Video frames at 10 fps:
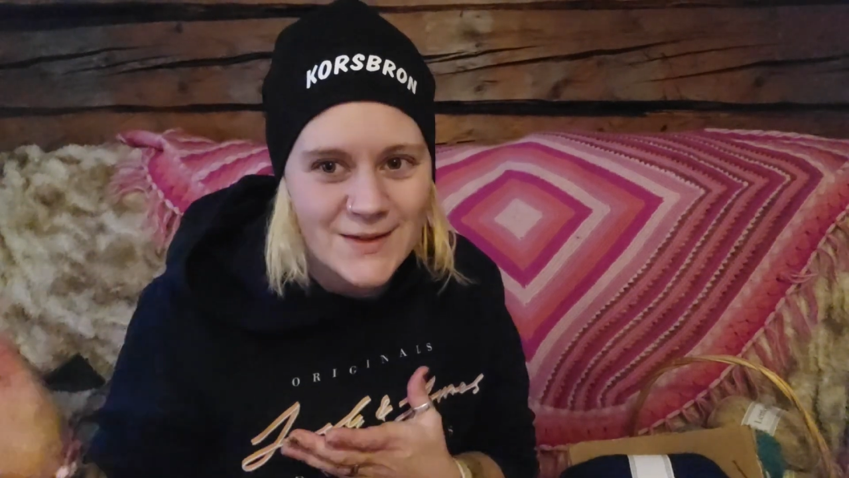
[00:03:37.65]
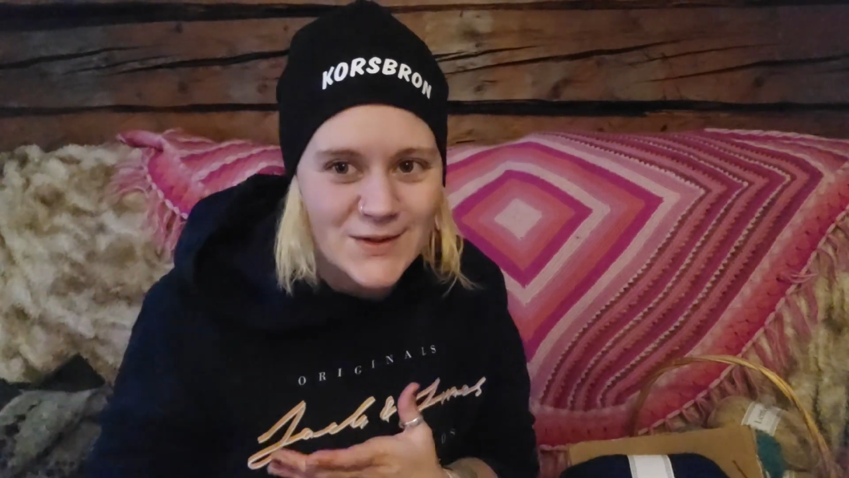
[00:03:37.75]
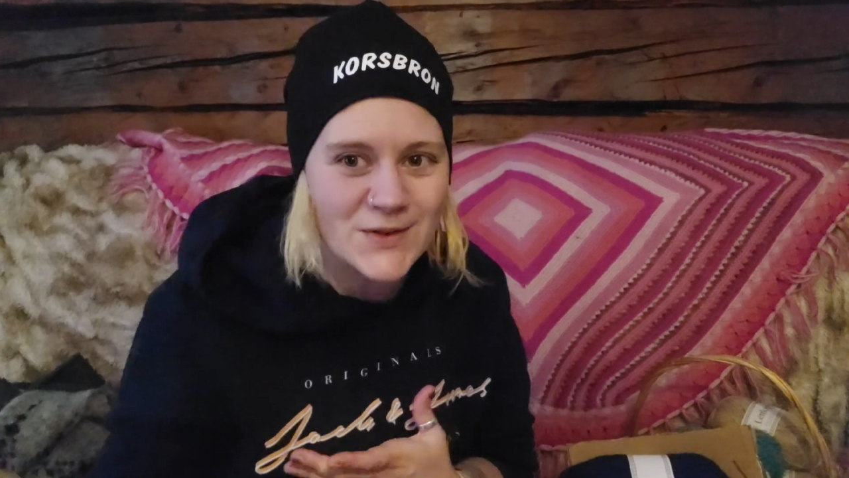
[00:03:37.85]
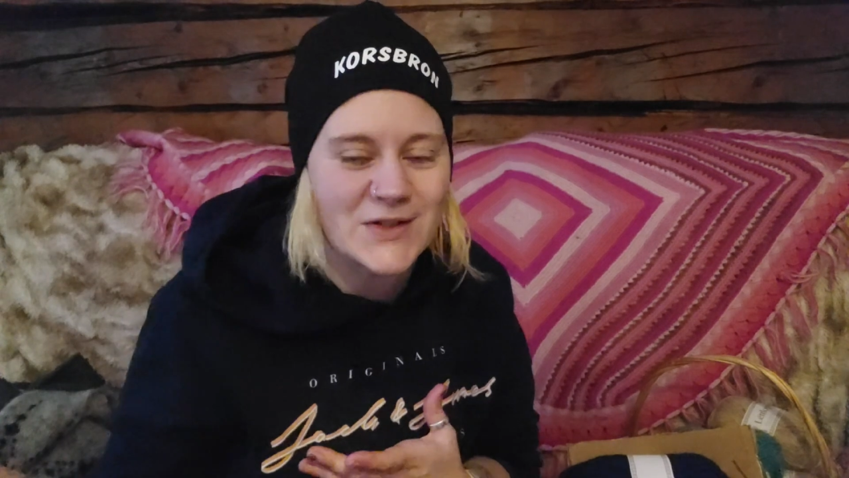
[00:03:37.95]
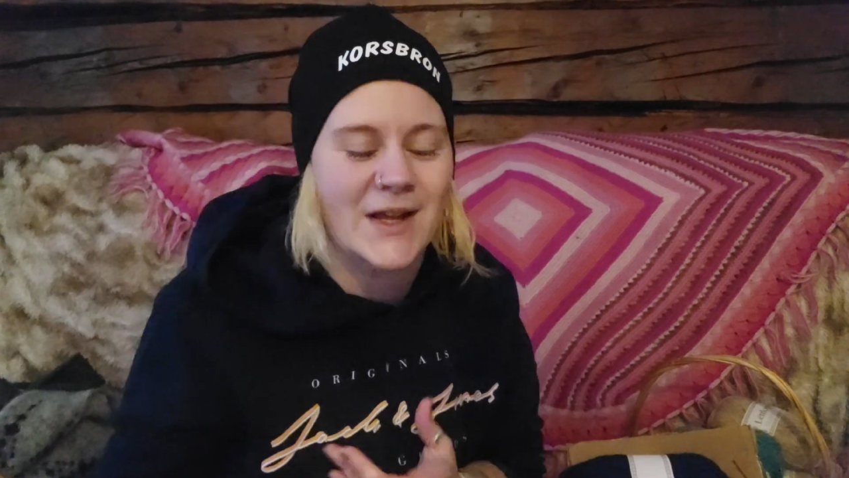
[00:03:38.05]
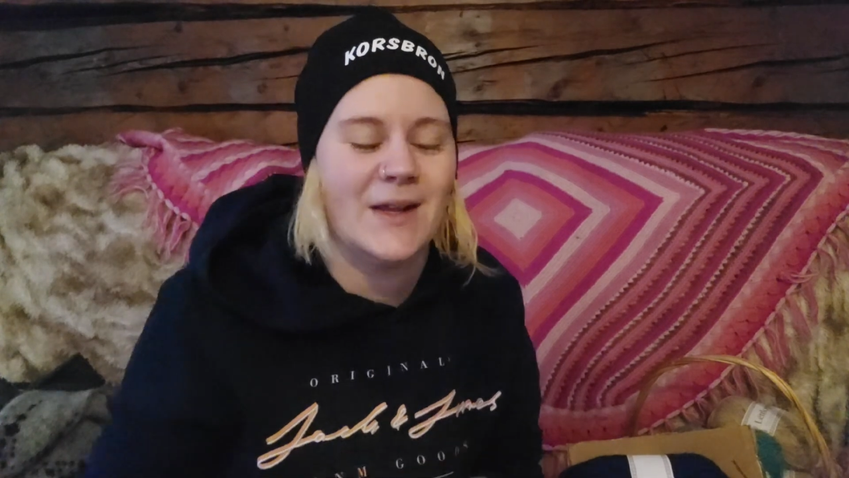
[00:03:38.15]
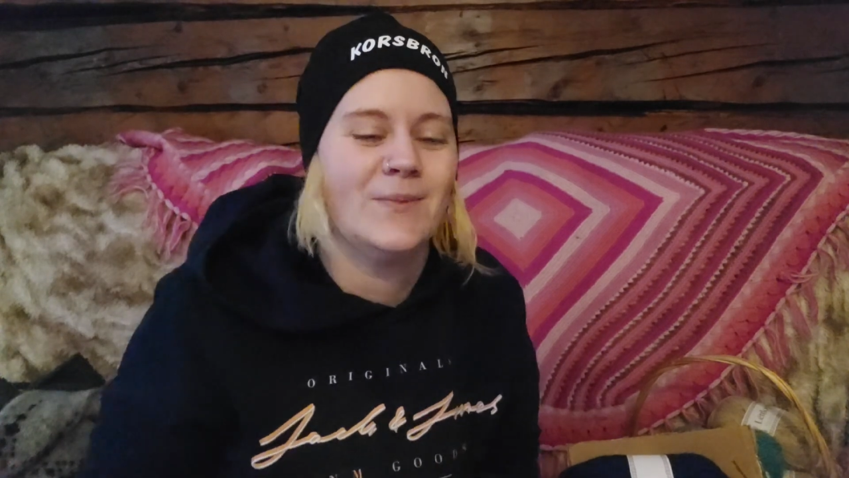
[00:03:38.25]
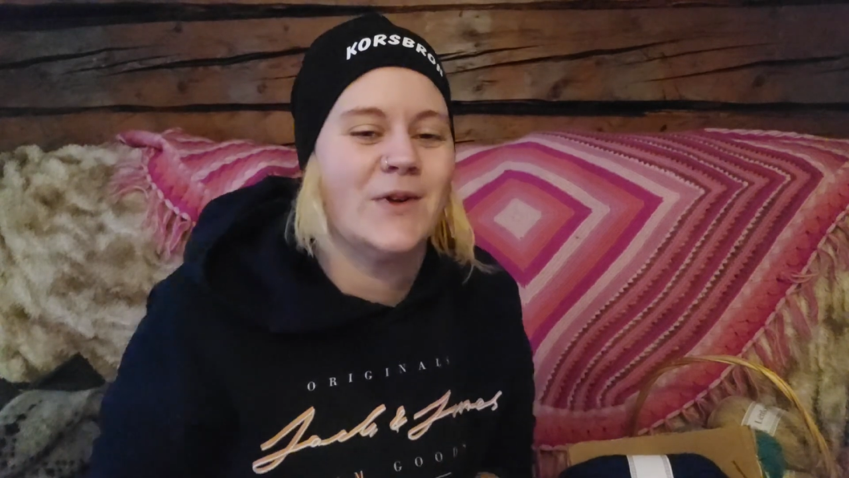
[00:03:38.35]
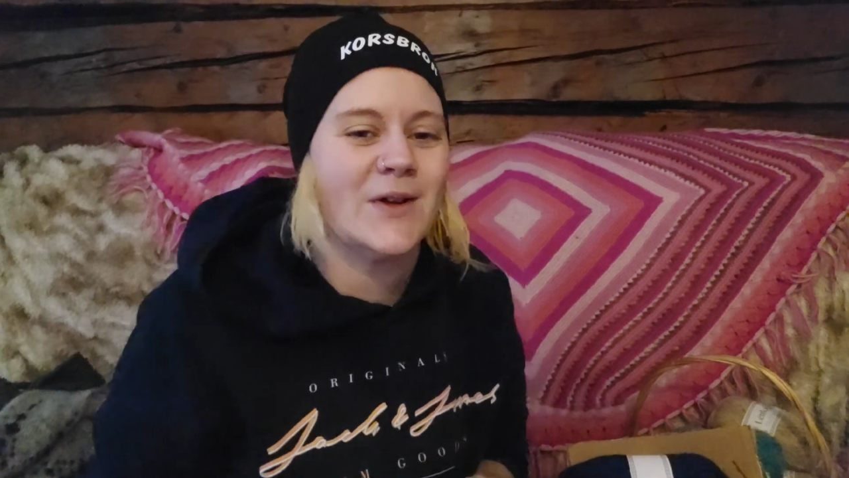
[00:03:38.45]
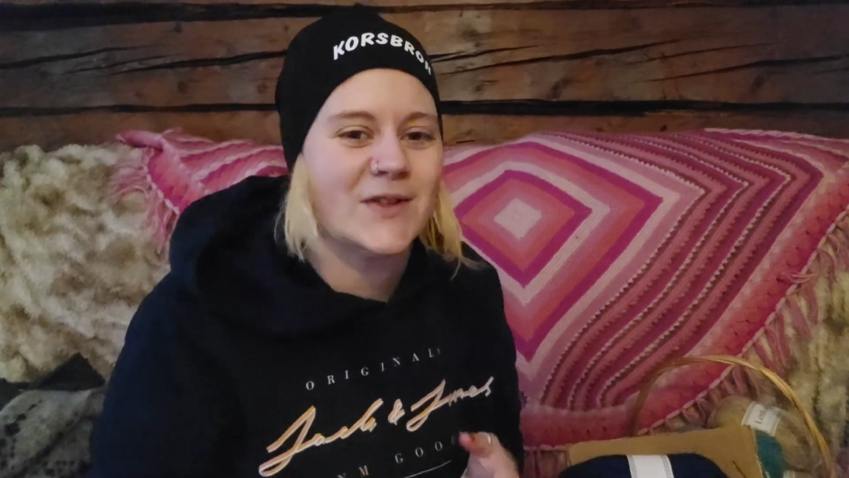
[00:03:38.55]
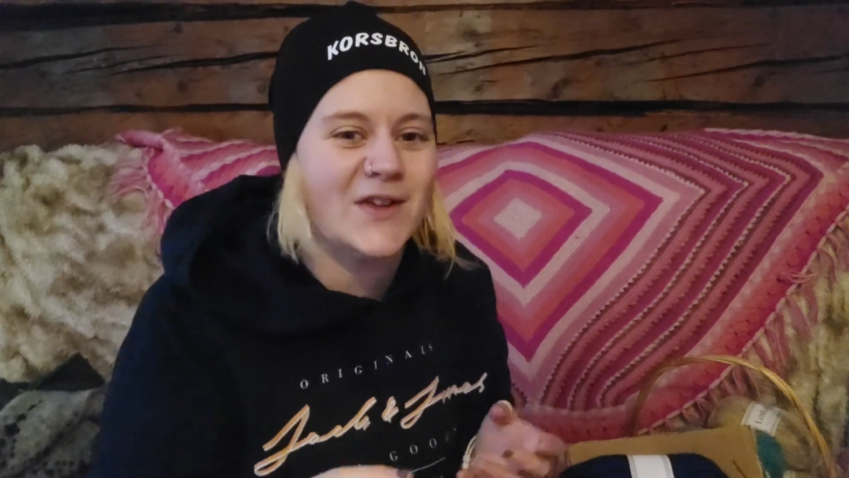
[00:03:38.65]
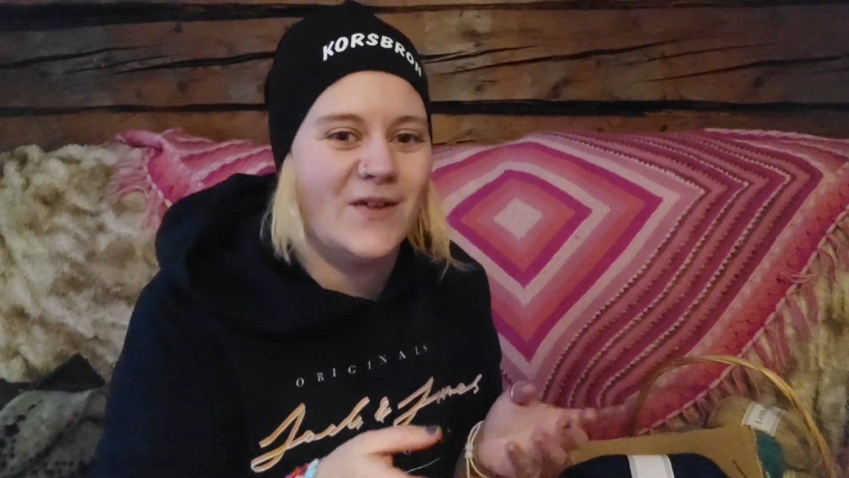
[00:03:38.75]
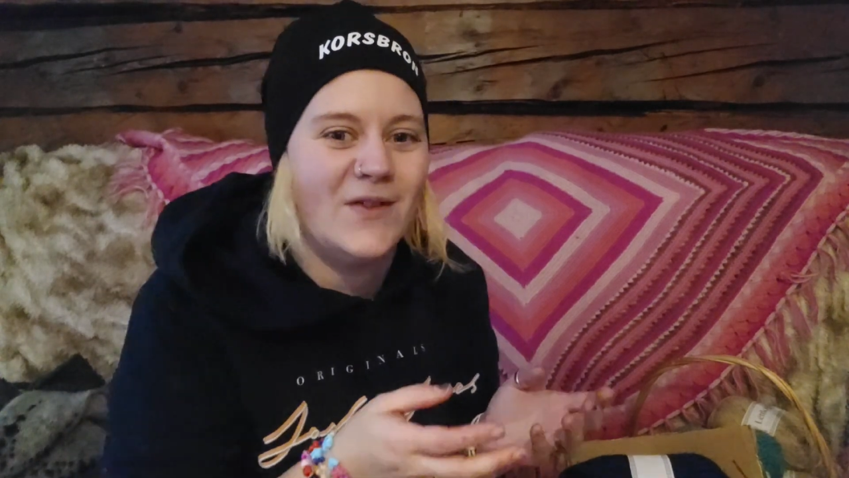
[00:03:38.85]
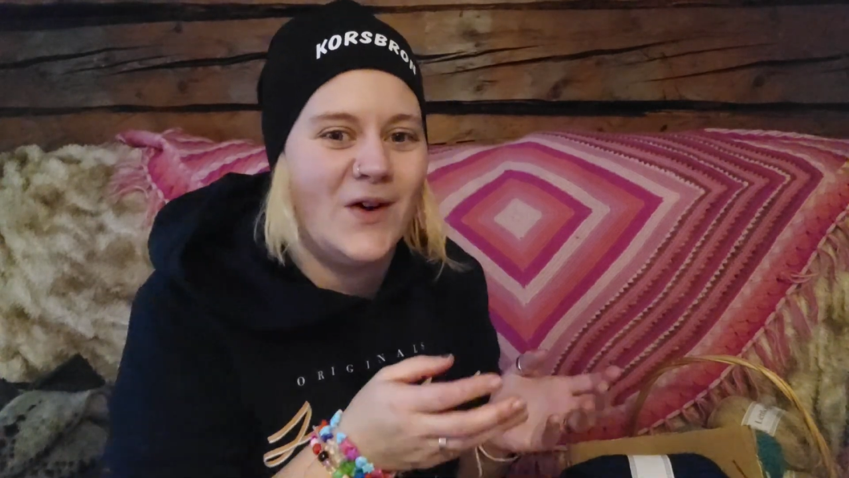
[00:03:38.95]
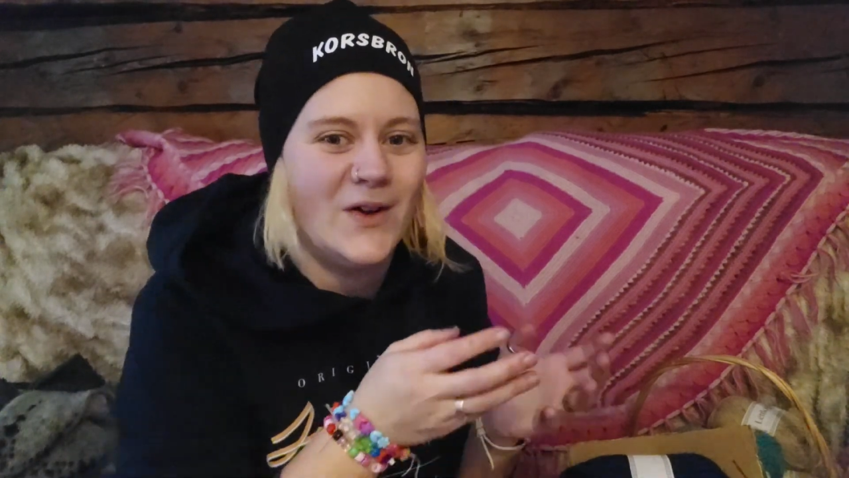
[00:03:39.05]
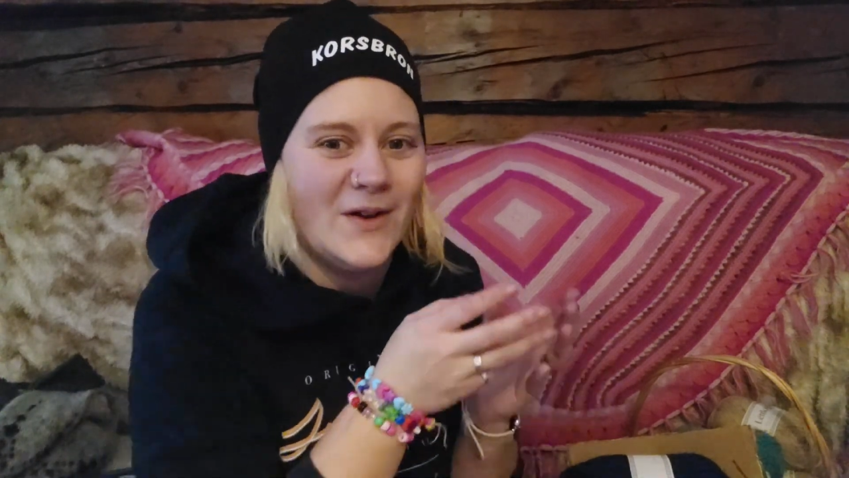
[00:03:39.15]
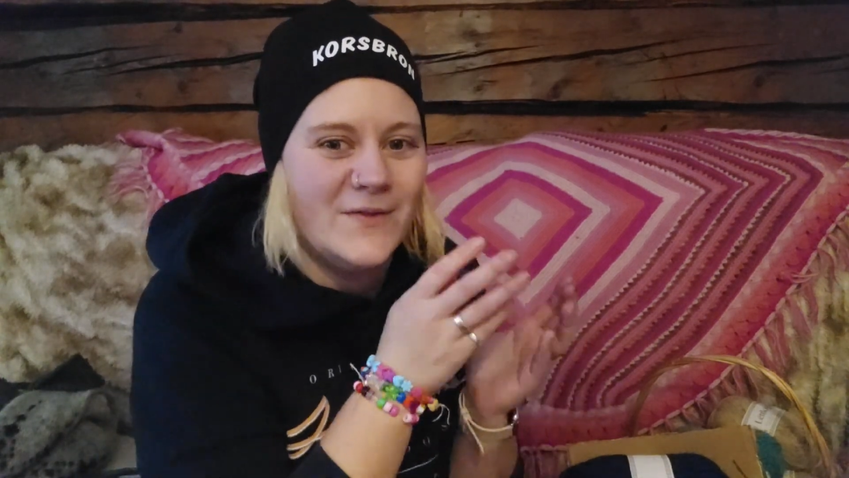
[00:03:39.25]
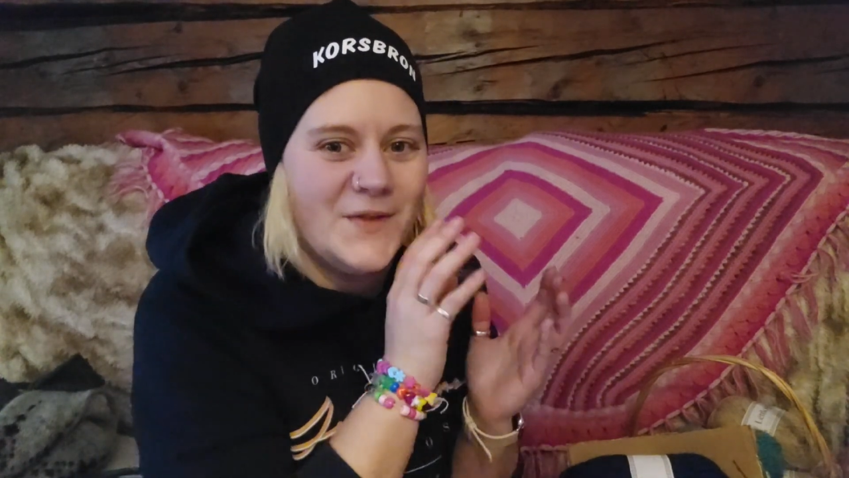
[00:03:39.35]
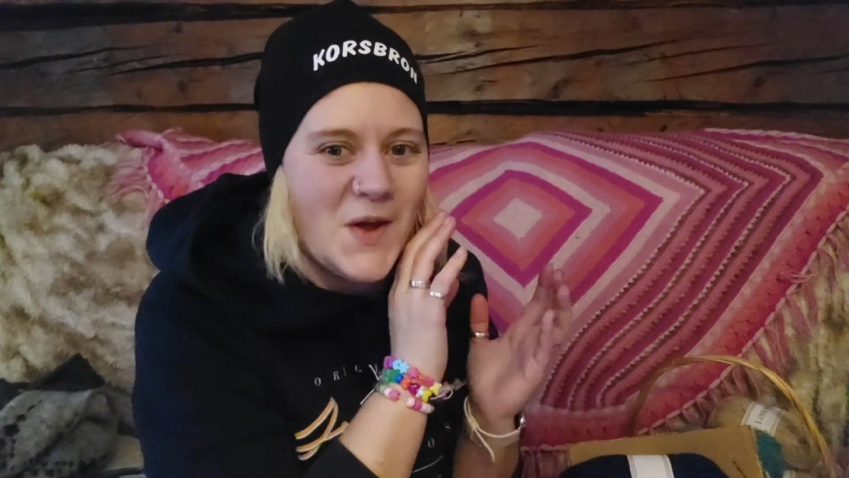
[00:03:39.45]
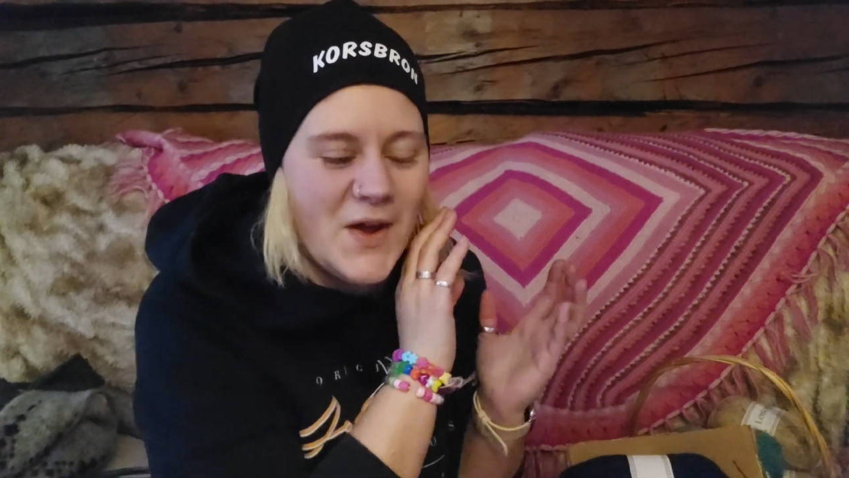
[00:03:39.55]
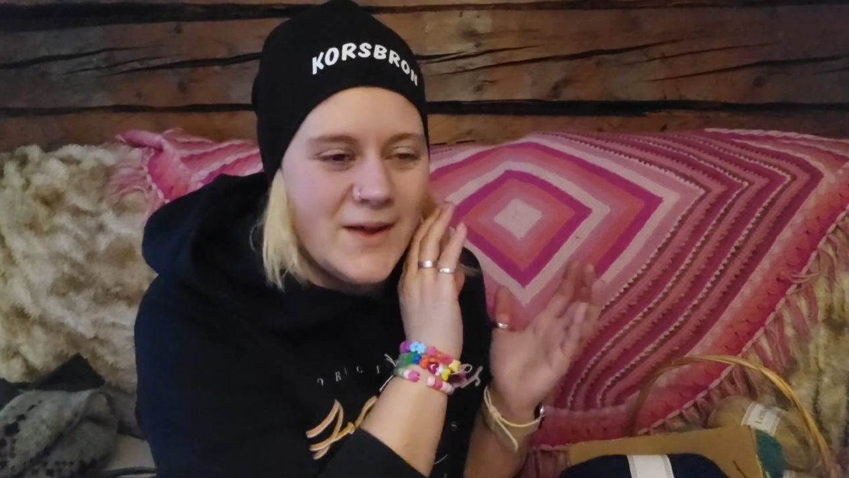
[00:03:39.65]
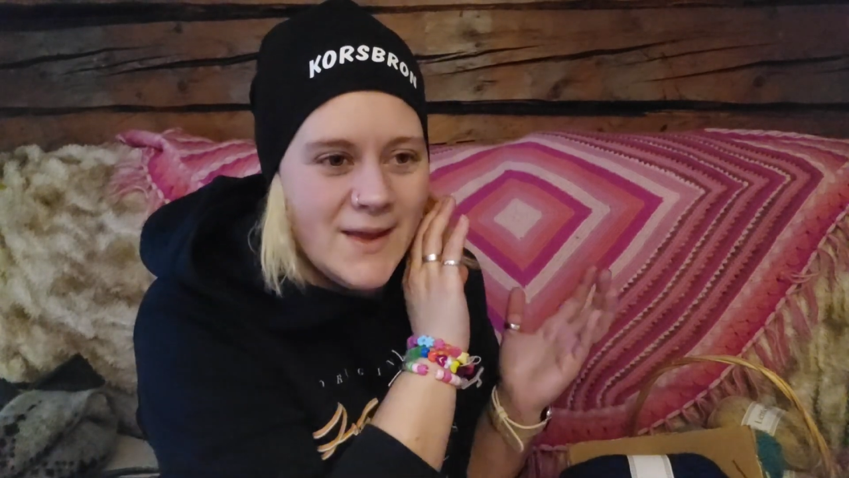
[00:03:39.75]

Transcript: new channel because of all of the